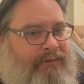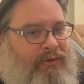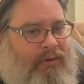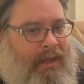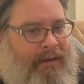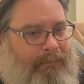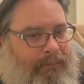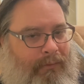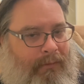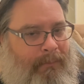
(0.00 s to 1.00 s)
to like
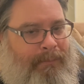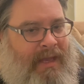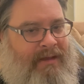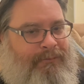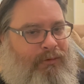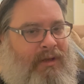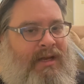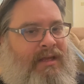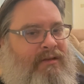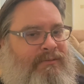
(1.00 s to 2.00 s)
pay for
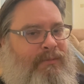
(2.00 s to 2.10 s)
any of his